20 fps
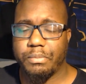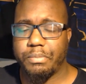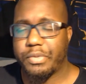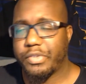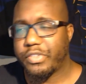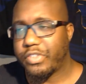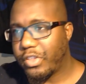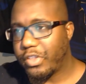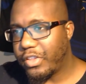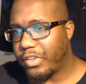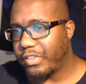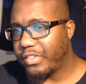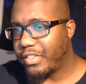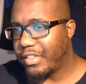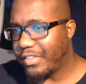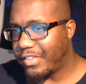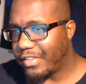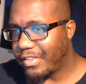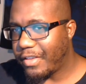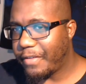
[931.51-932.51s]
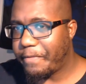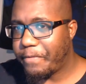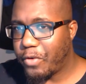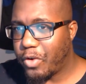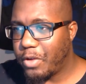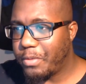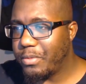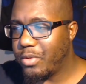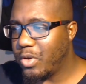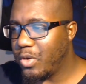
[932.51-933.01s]
So the, this is a
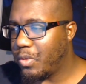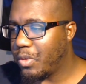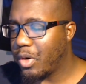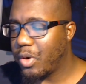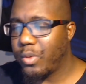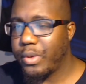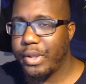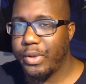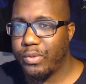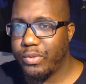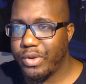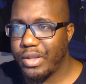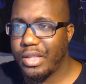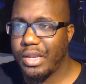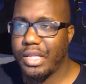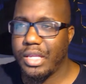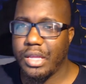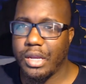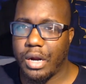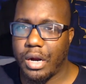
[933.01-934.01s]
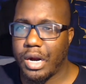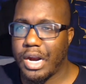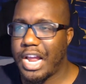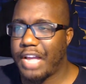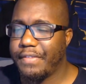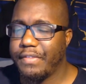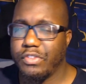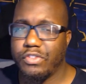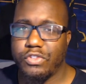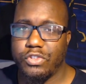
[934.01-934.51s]
full moon where we really are
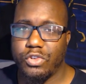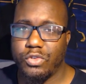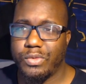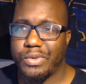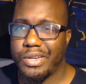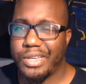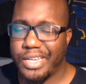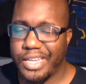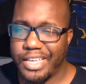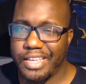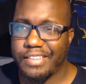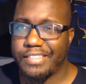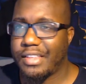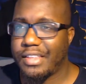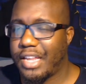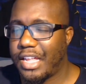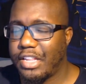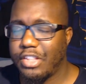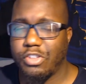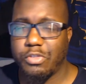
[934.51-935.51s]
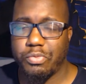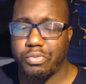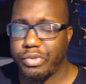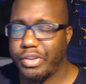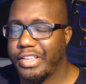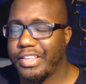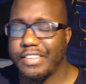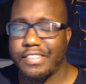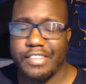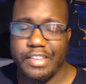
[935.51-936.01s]
having to release a lot of these
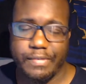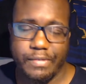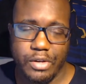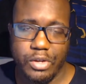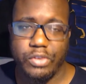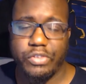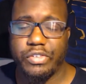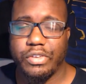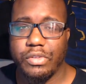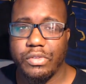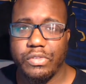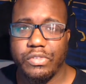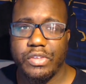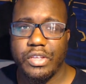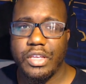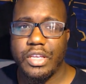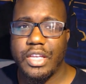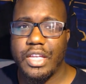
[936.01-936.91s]
preconceived notions